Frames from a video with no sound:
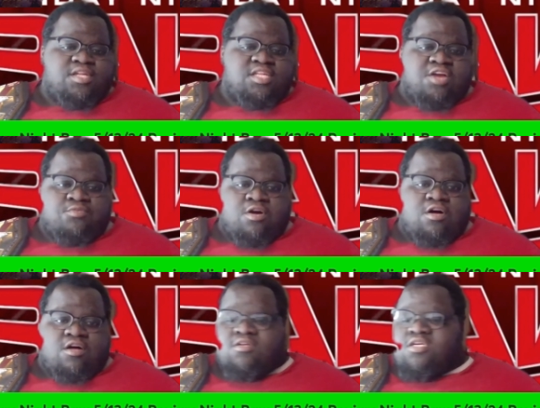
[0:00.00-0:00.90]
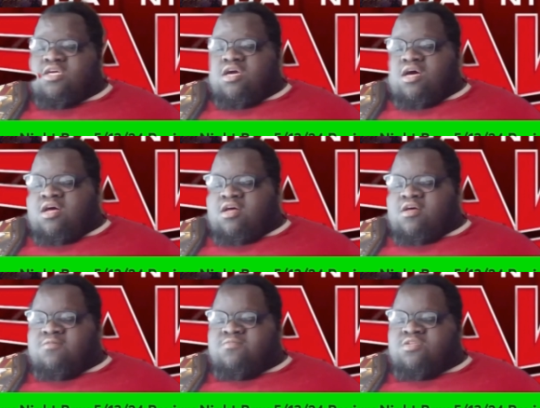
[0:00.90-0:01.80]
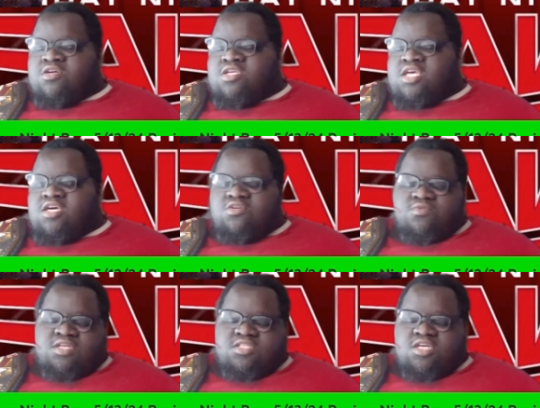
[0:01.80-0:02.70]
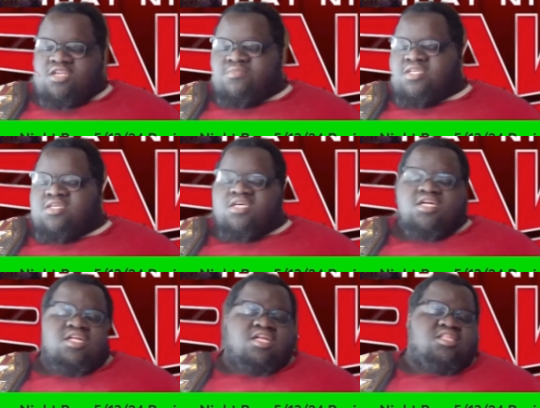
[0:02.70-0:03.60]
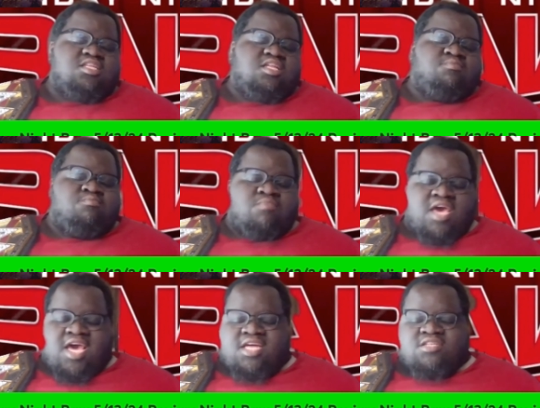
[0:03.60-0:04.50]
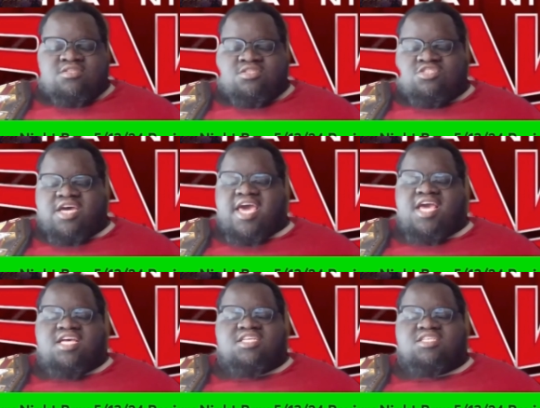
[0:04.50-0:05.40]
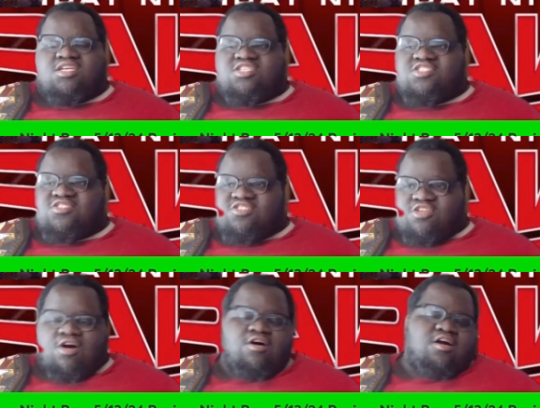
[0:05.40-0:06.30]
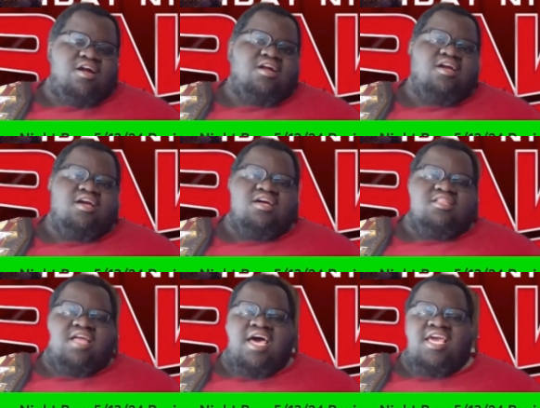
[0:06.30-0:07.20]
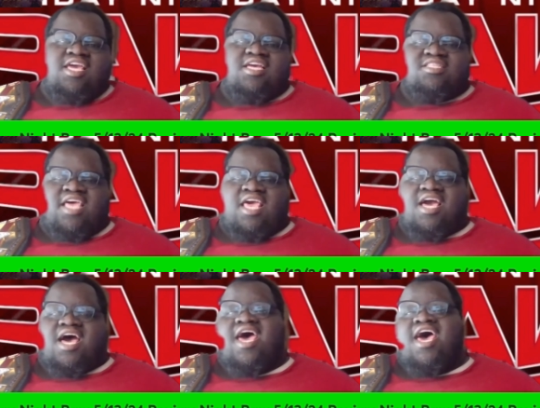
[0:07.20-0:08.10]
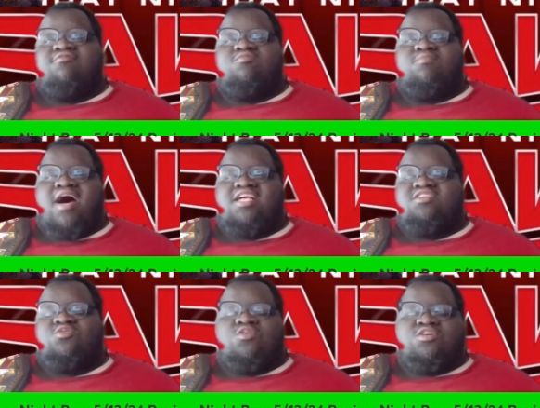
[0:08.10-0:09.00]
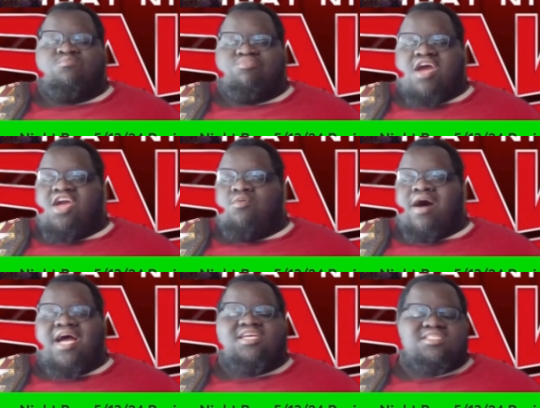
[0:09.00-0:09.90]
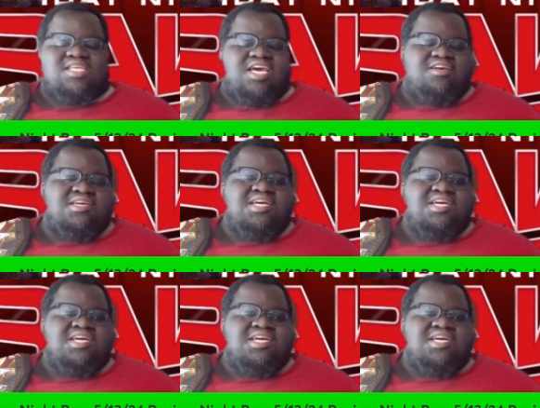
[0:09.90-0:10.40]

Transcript: Night Raw, of the King of the Ring tournament. And man, Jey is a star. Like they got everybody doing Bray Wyatt's thing